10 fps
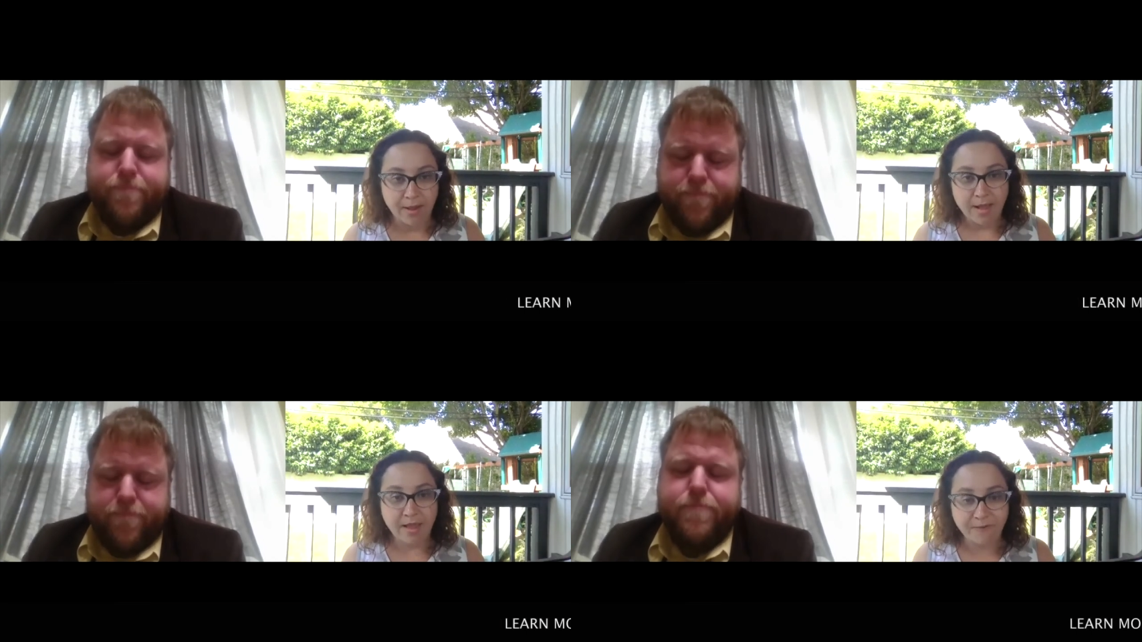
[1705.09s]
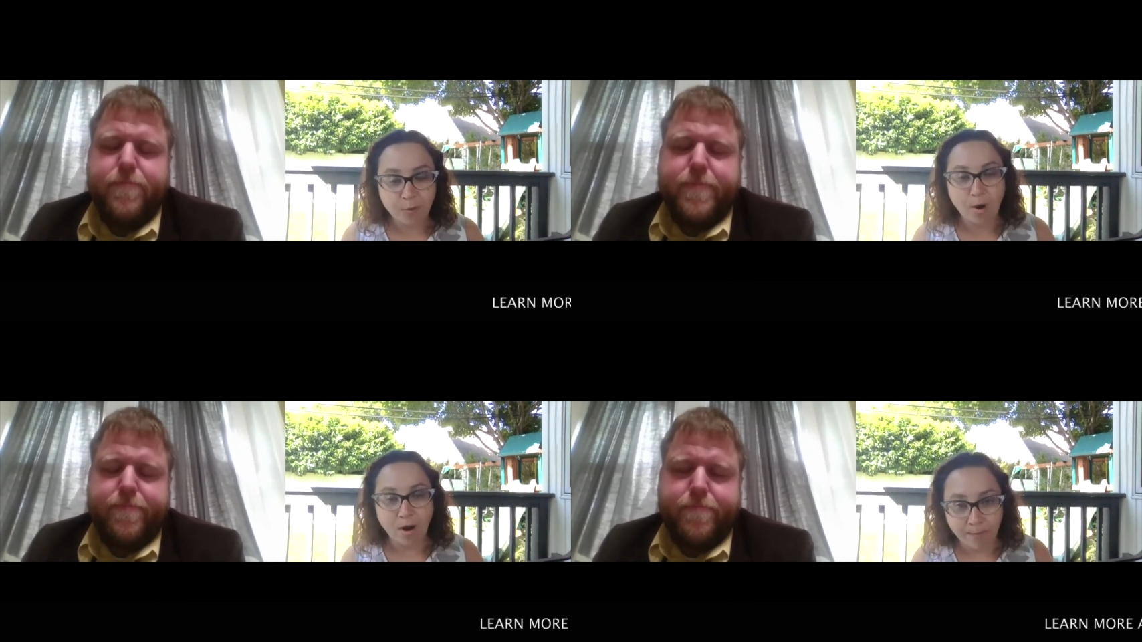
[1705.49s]
Speaker 1: if you
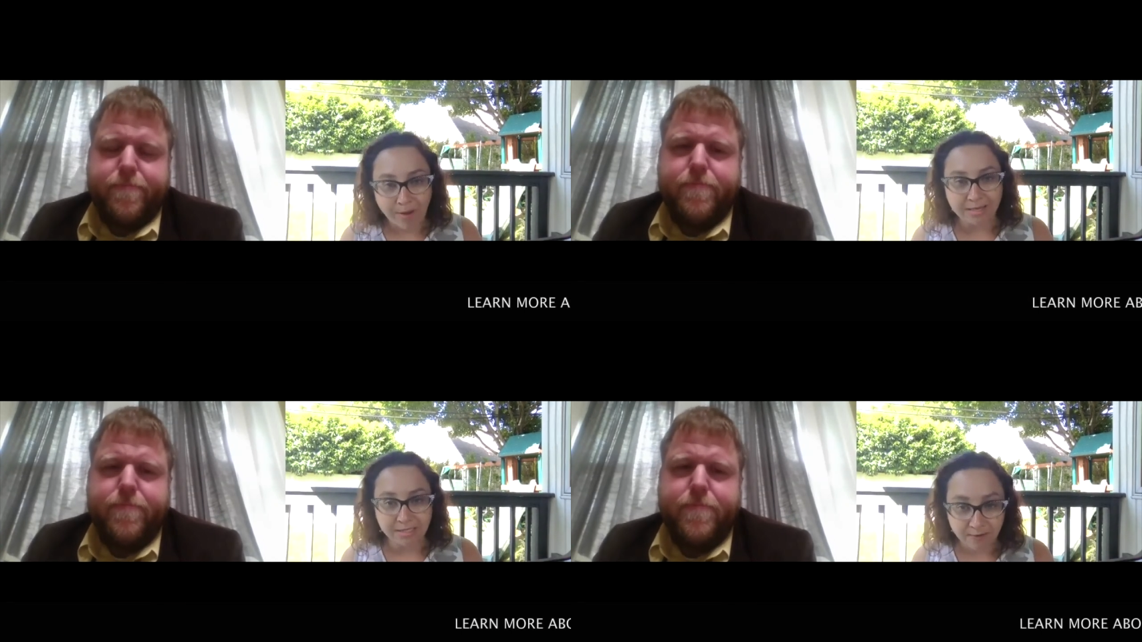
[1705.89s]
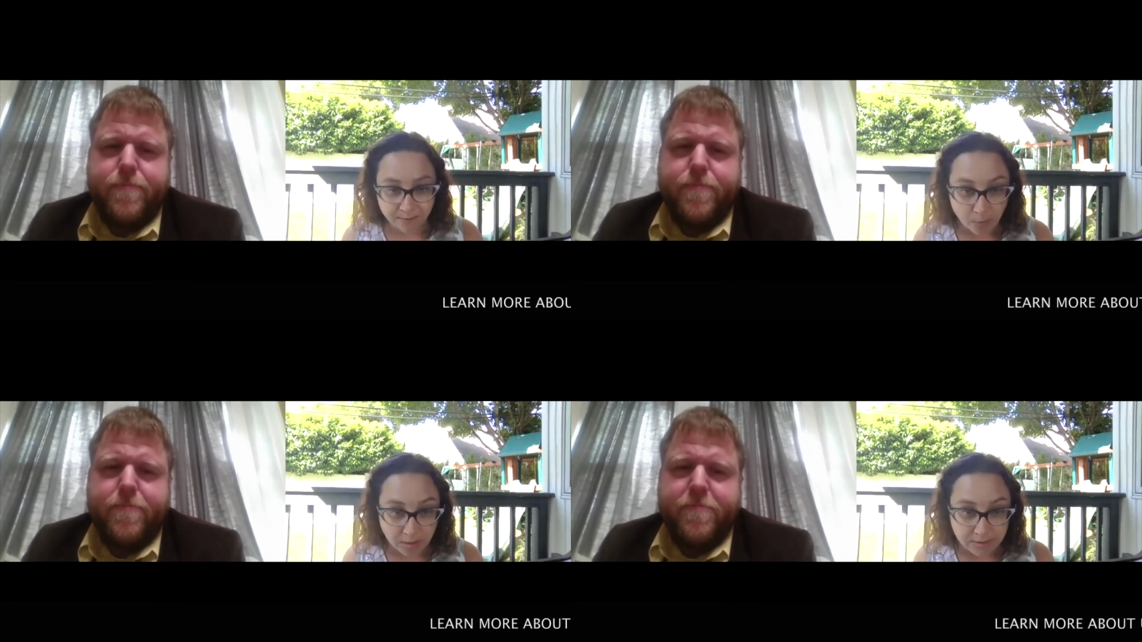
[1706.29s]
are a positive
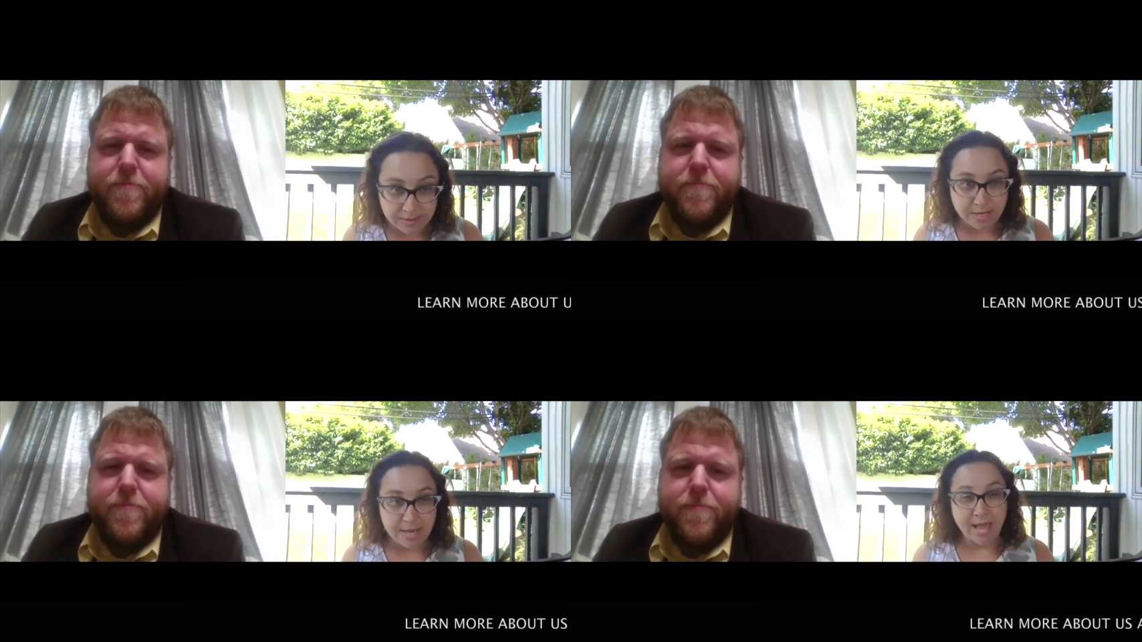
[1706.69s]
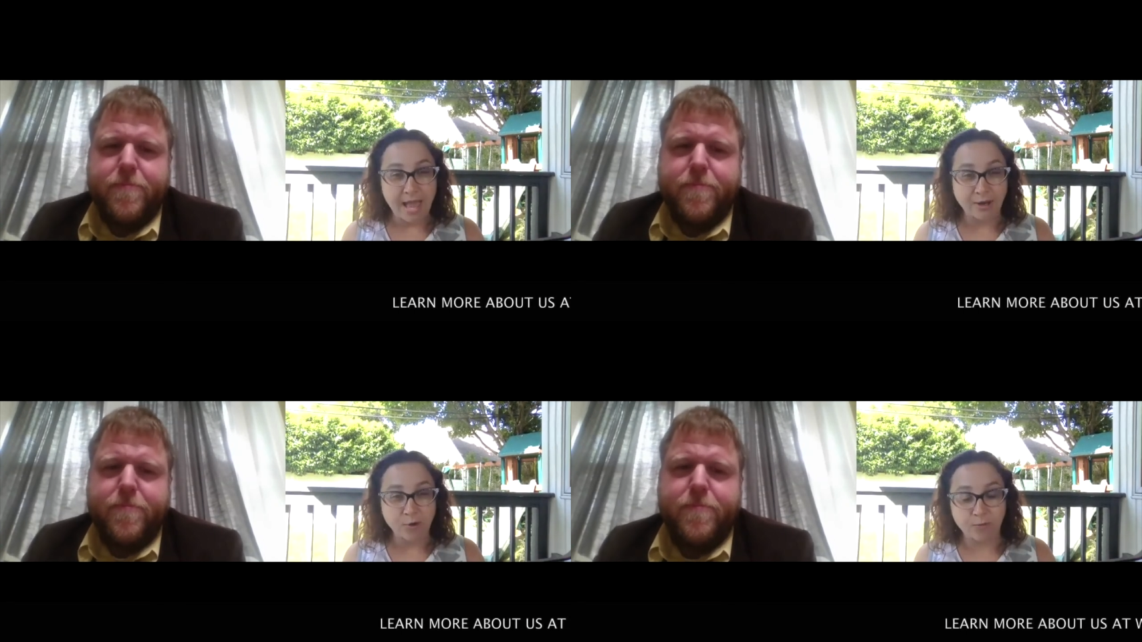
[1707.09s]
force and you